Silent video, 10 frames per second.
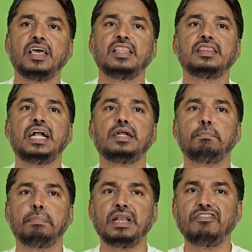that
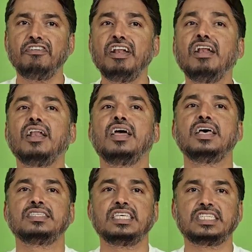peripheral
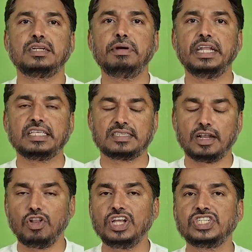systematic
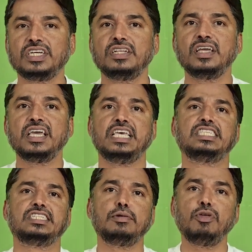circulation is
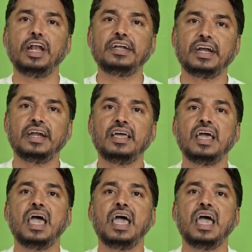stimulated